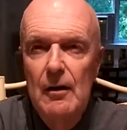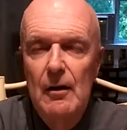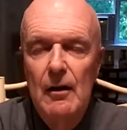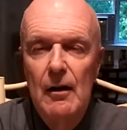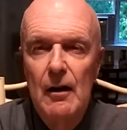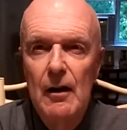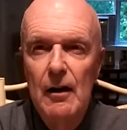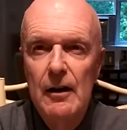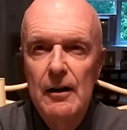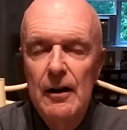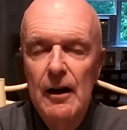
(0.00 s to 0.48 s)

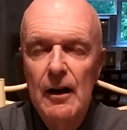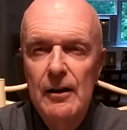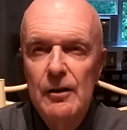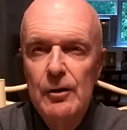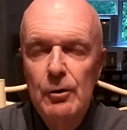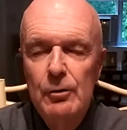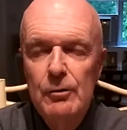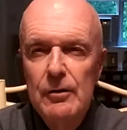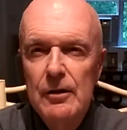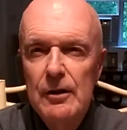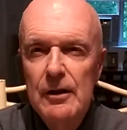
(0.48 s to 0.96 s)
I
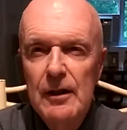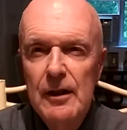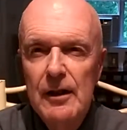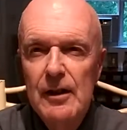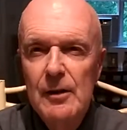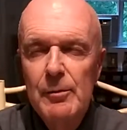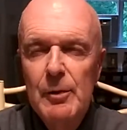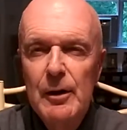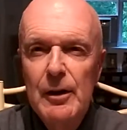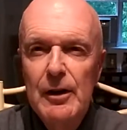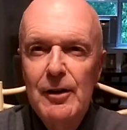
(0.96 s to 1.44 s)
don't think
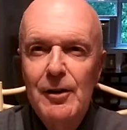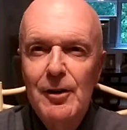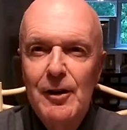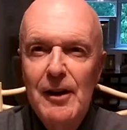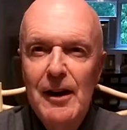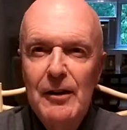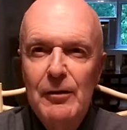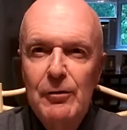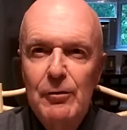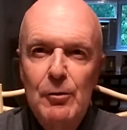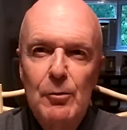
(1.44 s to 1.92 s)
anybody could
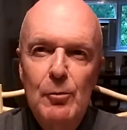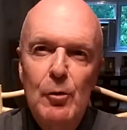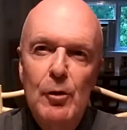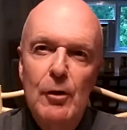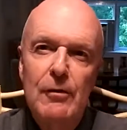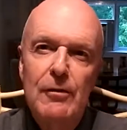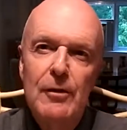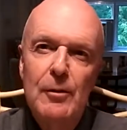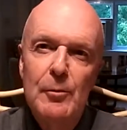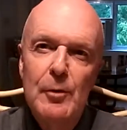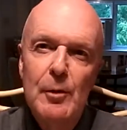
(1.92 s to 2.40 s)
ask for more
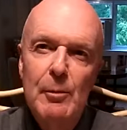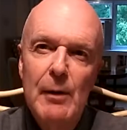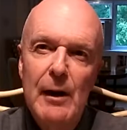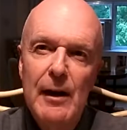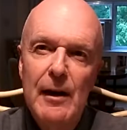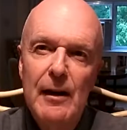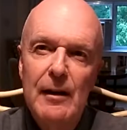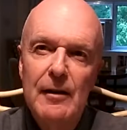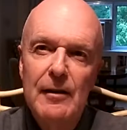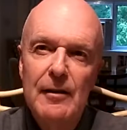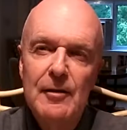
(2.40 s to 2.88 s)
from the
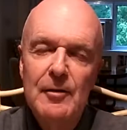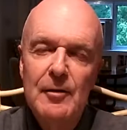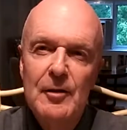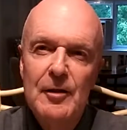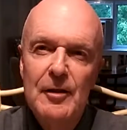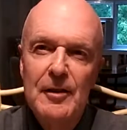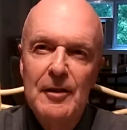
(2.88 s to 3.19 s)
man, and